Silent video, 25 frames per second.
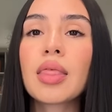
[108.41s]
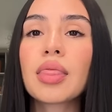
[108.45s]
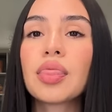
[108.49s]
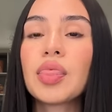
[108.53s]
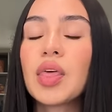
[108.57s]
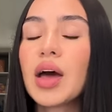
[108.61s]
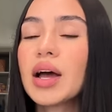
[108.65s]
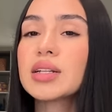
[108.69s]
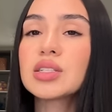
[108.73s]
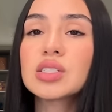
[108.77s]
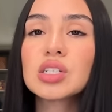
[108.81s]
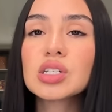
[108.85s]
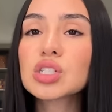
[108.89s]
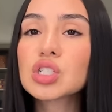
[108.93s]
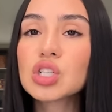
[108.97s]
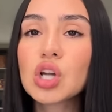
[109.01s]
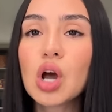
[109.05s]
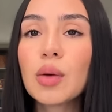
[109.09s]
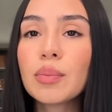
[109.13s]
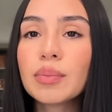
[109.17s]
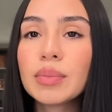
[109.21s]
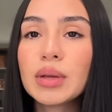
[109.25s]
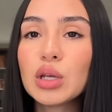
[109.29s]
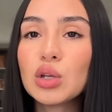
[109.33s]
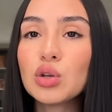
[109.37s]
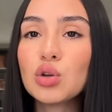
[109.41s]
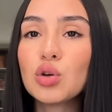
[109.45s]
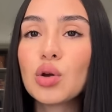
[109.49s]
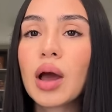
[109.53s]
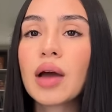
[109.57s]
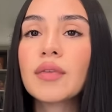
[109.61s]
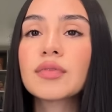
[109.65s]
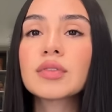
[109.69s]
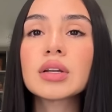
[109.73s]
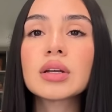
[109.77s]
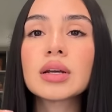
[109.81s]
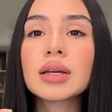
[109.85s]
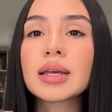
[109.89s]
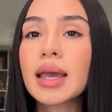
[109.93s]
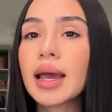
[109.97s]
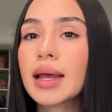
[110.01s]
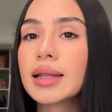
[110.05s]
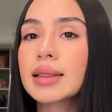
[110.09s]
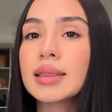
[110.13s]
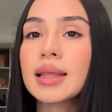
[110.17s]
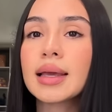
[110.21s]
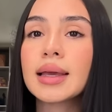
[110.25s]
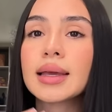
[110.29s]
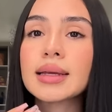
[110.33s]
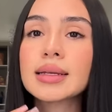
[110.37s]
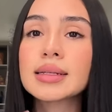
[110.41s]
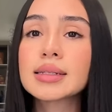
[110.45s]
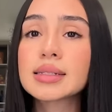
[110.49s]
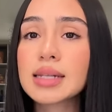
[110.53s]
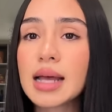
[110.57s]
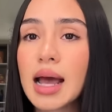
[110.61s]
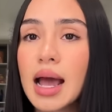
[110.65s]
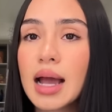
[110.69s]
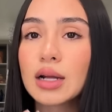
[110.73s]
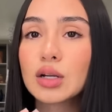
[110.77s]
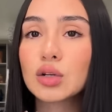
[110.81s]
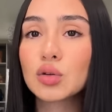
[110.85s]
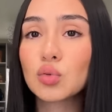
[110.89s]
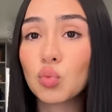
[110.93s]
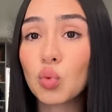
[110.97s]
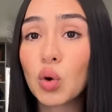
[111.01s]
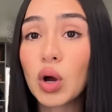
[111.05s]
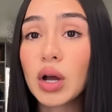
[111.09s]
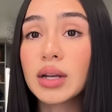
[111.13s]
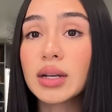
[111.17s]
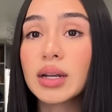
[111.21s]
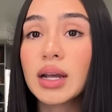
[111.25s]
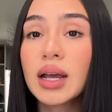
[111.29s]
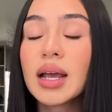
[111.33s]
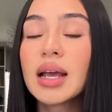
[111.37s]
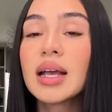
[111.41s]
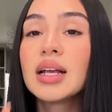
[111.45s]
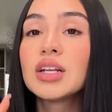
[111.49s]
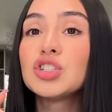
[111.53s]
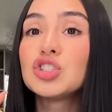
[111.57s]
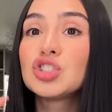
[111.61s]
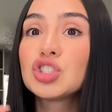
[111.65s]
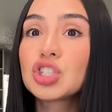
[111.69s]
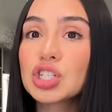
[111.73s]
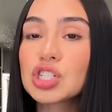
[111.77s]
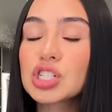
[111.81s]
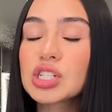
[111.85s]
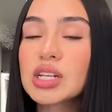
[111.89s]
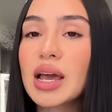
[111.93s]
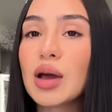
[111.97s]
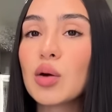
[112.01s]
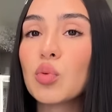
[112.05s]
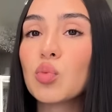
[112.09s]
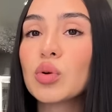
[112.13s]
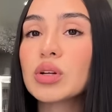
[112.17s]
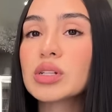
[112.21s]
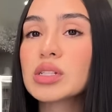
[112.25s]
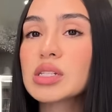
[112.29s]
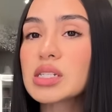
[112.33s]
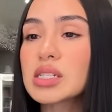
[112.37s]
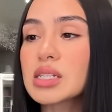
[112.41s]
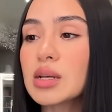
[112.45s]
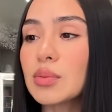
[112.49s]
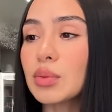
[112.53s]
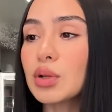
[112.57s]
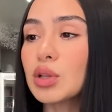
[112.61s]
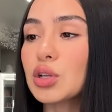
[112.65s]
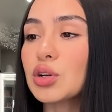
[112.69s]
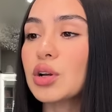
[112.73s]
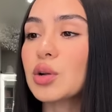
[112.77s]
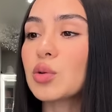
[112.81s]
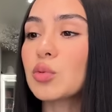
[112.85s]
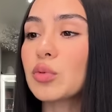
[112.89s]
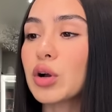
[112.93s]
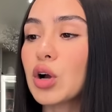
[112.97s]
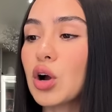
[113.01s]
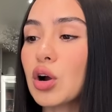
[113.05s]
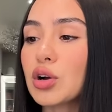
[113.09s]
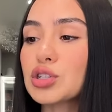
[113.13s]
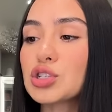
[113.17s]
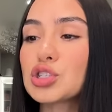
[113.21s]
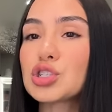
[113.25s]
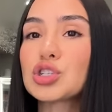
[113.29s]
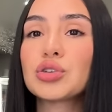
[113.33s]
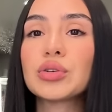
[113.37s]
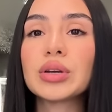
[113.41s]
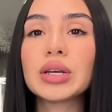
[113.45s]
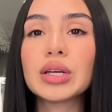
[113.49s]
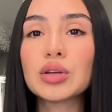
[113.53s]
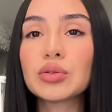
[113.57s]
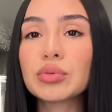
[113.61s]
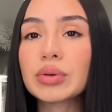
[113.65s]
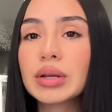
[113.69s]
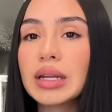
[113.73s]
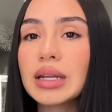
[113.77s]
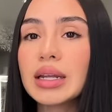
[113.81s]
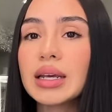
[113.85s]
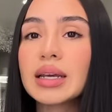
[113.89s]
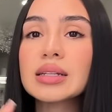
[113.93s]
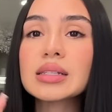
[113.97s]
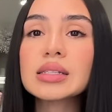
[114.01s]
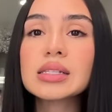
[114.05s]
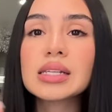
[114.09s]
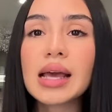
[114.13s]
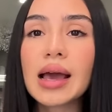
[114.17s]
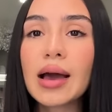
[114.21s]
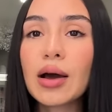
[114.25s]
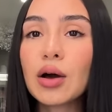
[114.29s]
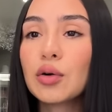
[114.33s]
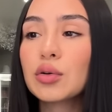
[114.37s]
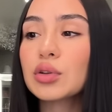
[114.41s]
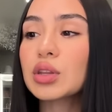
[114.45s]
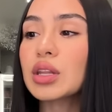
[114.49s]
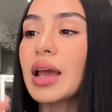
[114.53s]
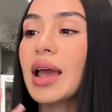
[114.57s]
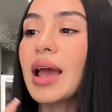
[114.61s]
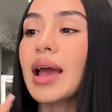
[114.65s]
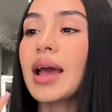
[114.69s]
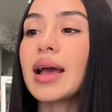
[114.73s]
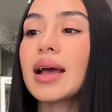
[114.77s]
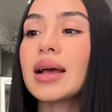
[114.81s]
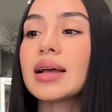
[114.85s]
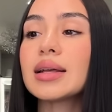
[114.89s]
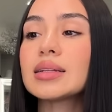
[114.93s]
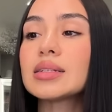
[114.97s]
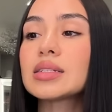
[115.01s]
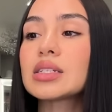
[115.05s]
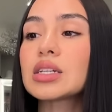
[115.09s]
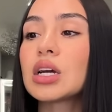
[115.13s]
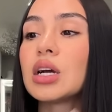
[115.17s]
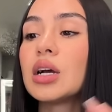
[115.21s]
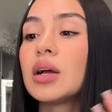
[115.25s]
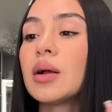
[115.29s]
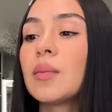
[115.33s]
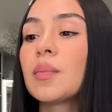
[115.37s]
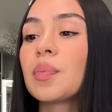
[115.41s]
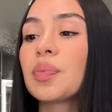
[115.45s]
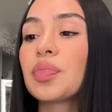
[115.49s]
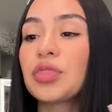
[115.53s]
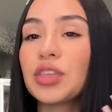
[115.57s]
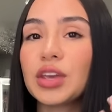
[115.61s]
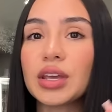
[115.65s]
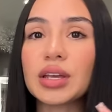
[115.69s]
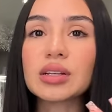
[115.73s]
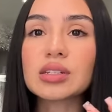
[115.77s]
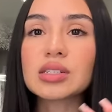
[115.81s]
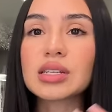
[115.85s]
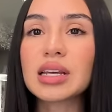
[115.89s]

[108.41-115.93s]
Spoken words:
That does not mean you have to get the exact one. Just get one similar in regards to ingredients, health, and things.